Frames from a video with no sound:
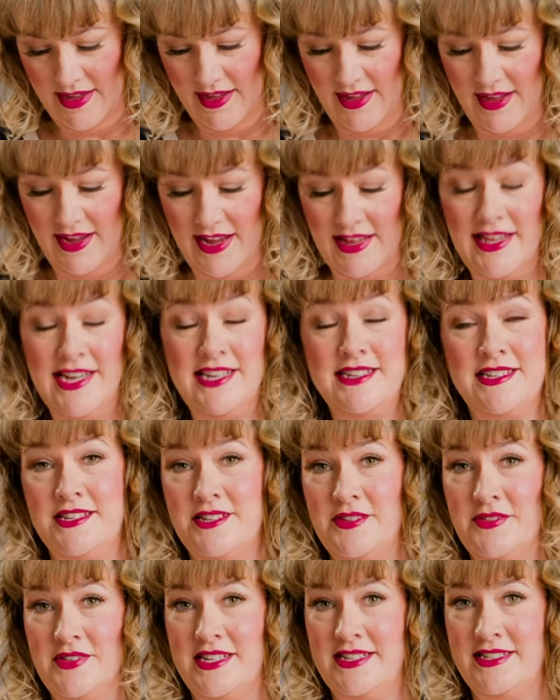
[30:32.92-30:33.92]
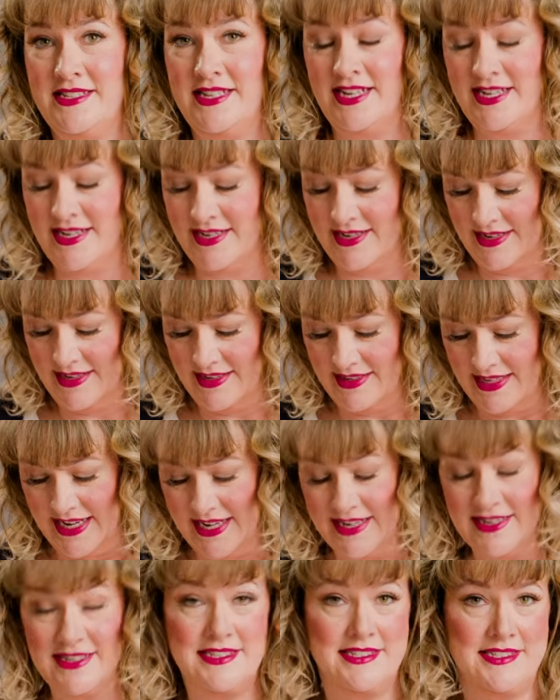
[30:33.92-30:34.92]
I like to do these in like an
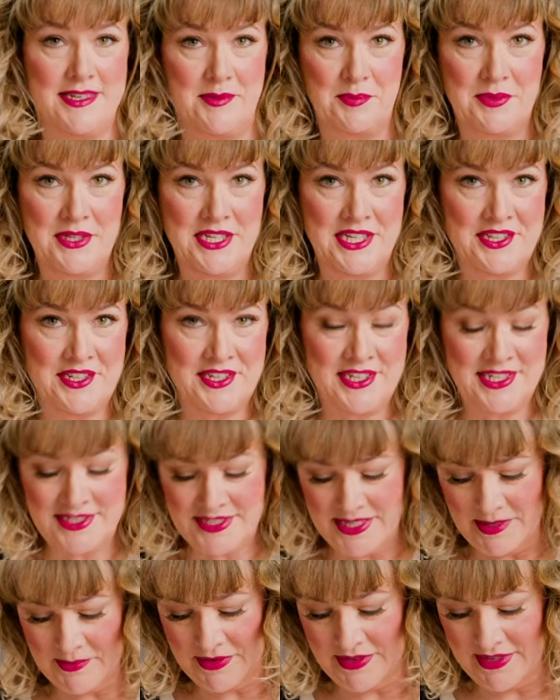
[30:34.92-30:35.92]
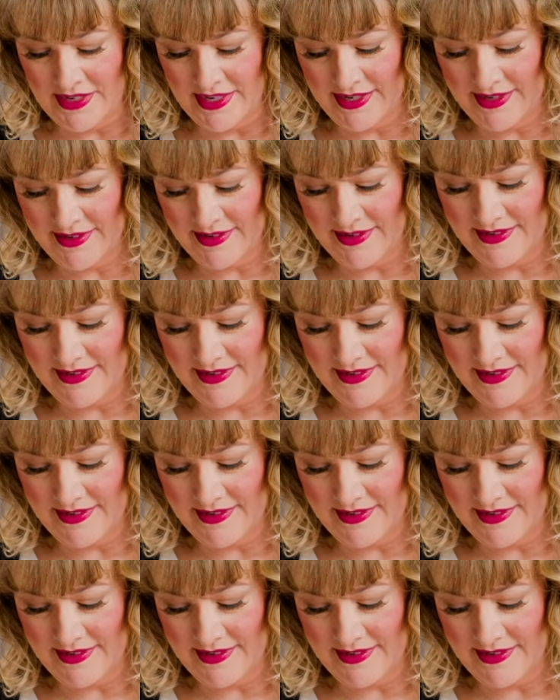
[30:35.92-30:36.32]
assembly line type of thing.